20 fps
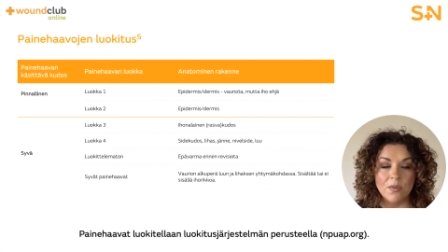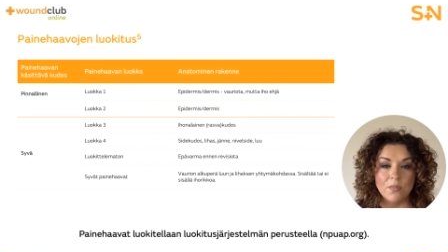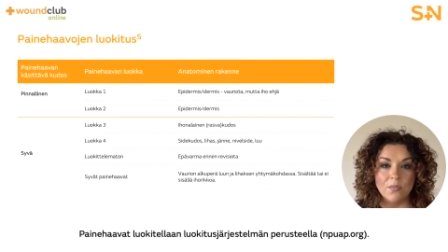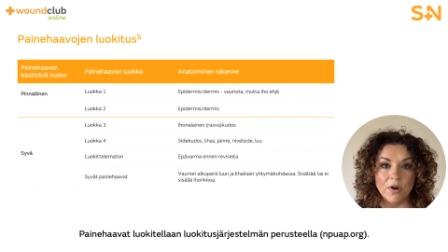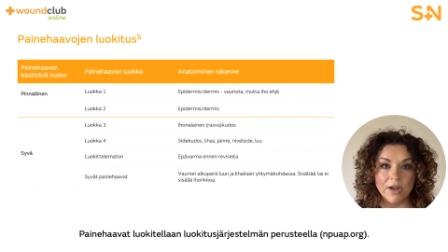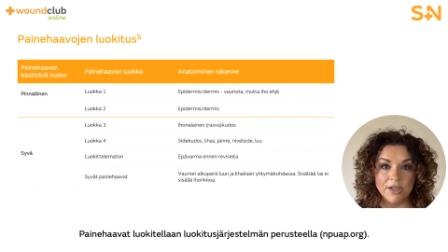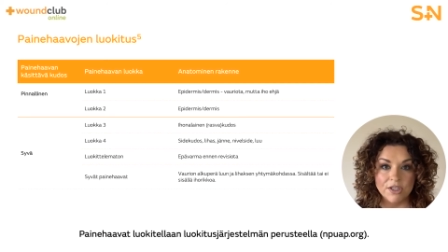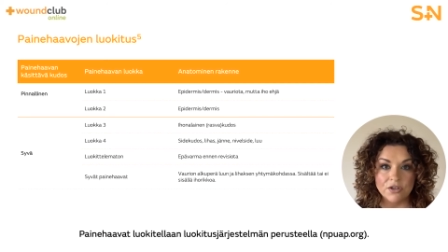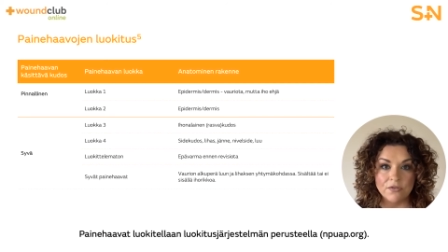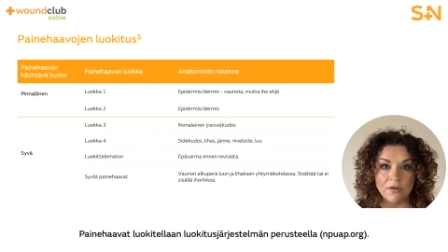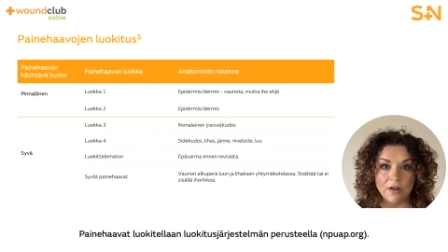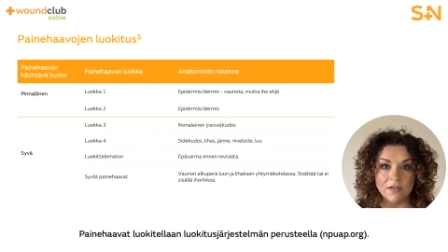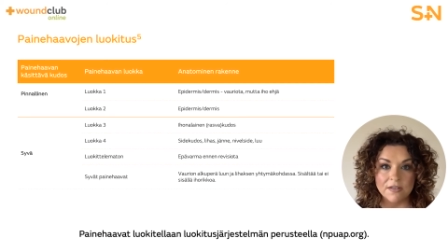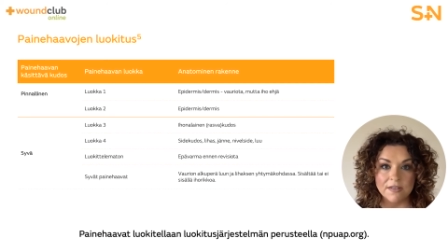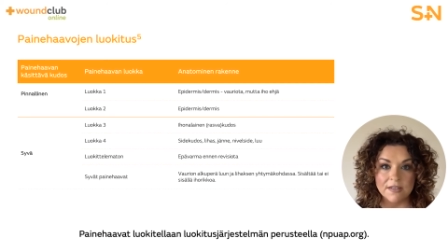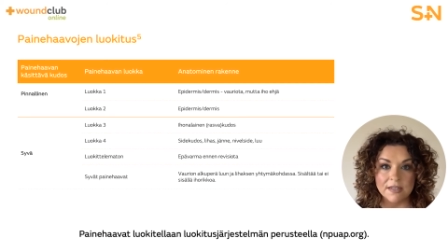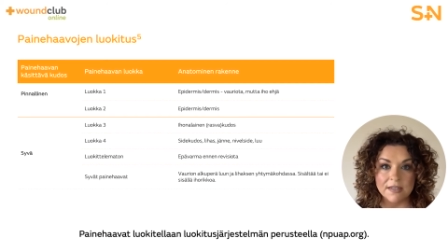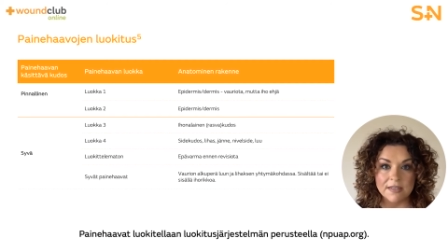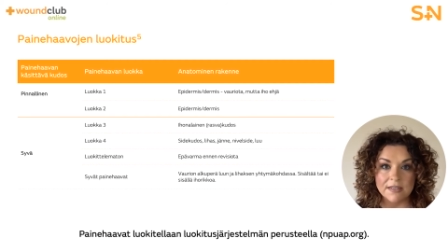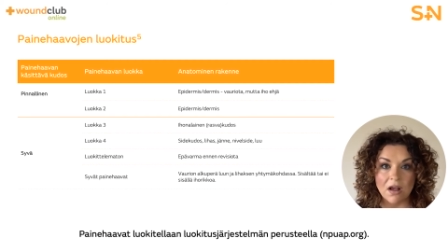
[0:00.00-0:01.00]
Pressure
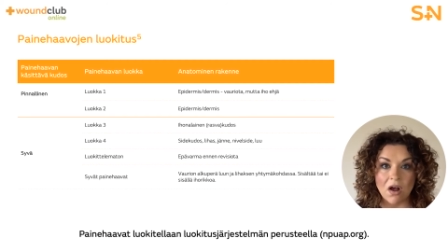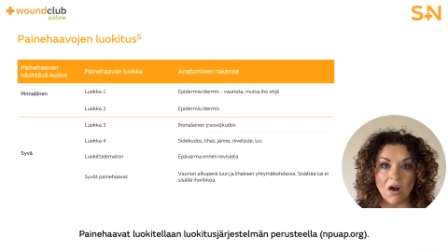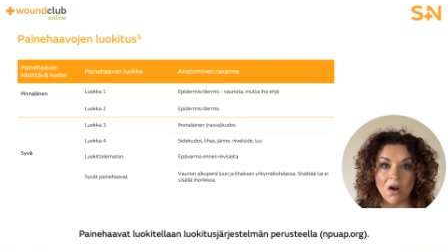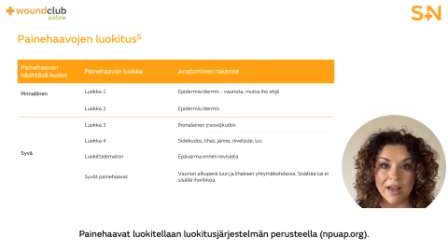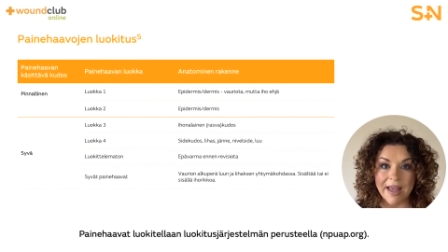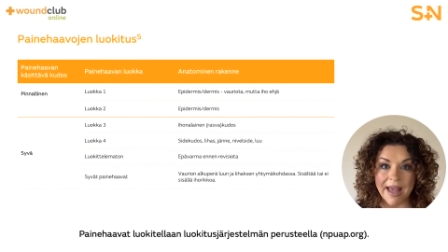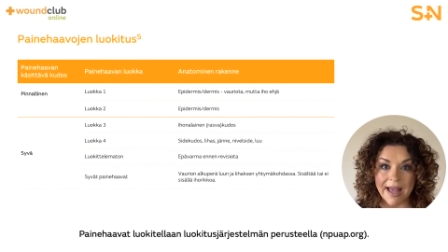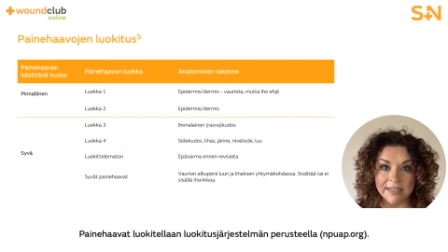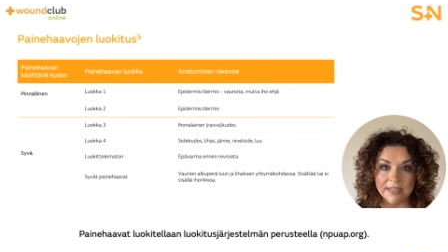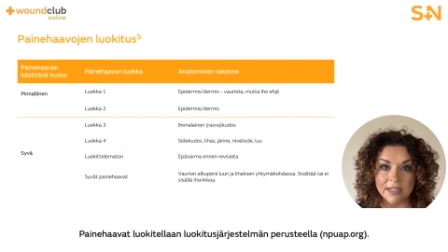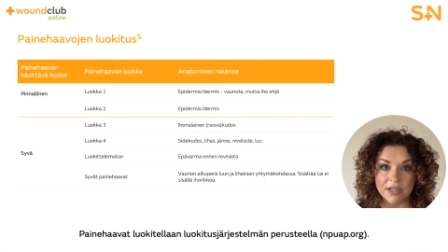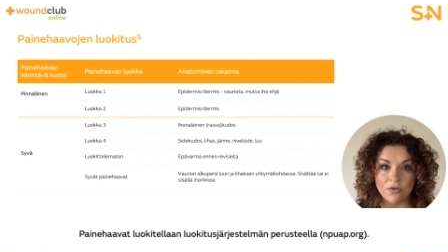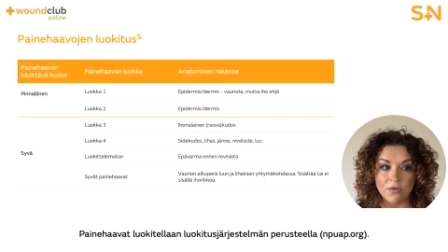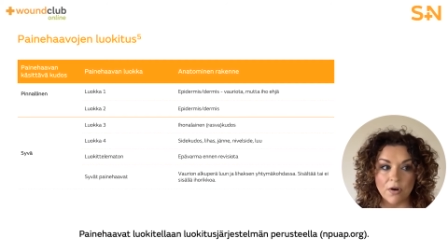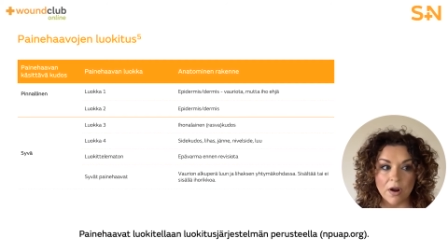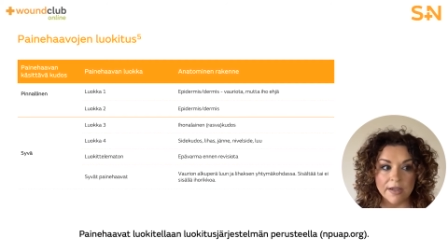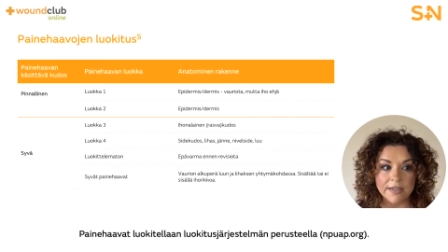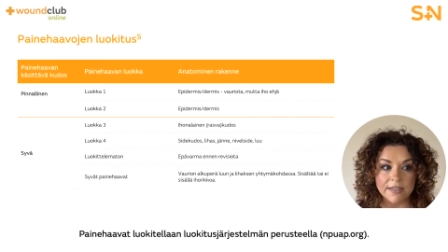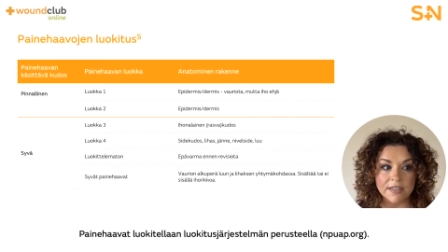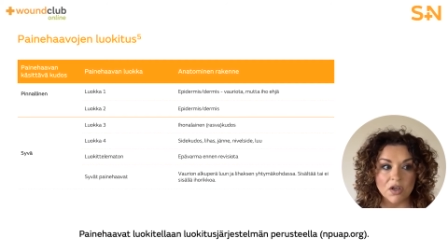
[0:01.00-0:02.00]
ulcers are
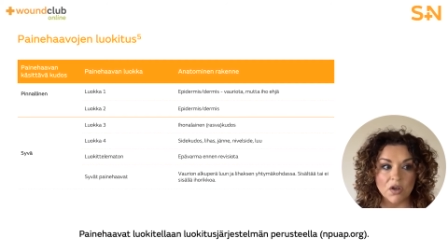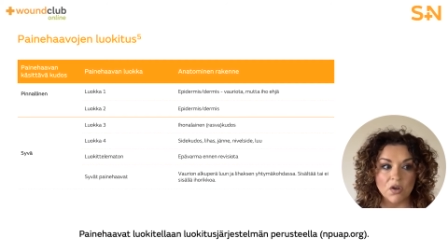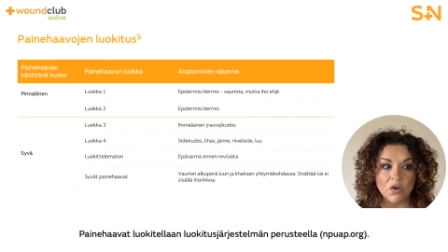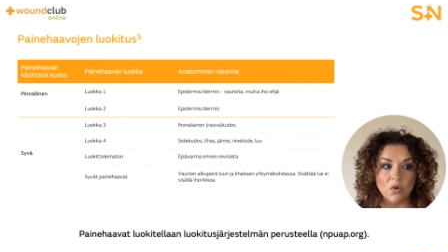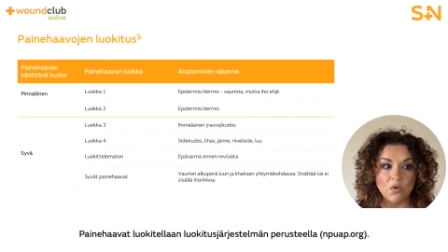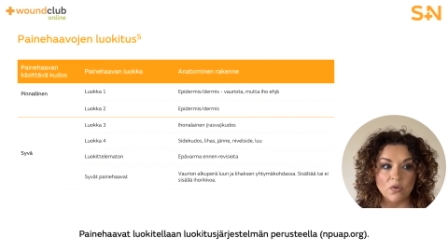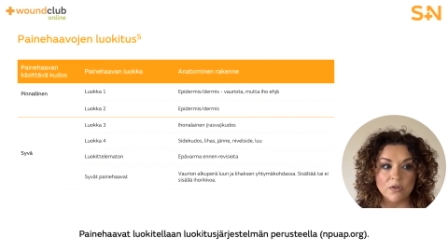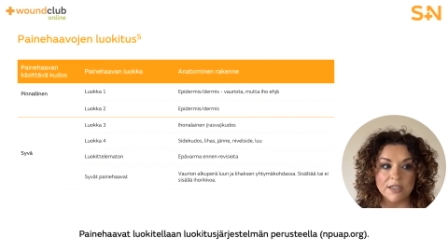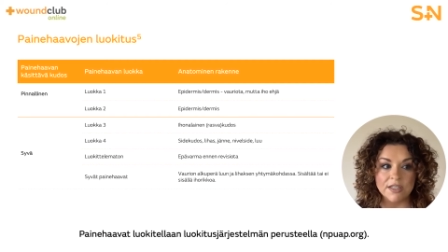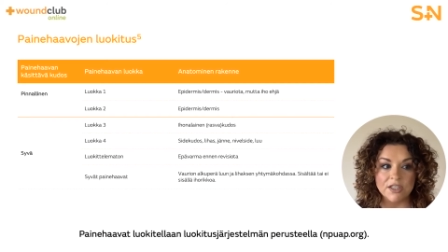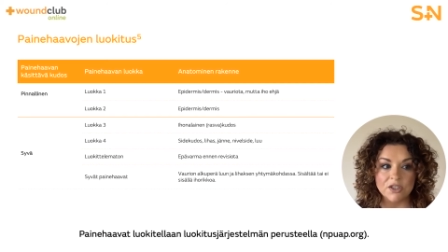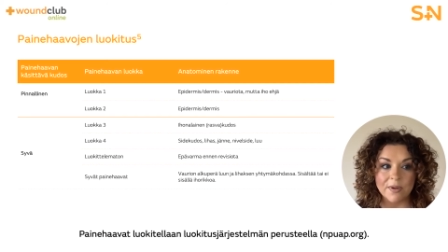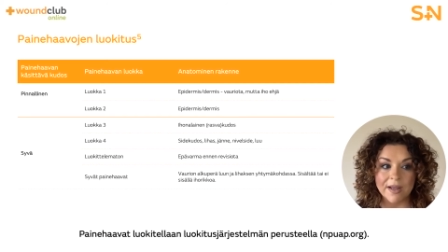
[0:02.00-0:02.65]
categorised according to a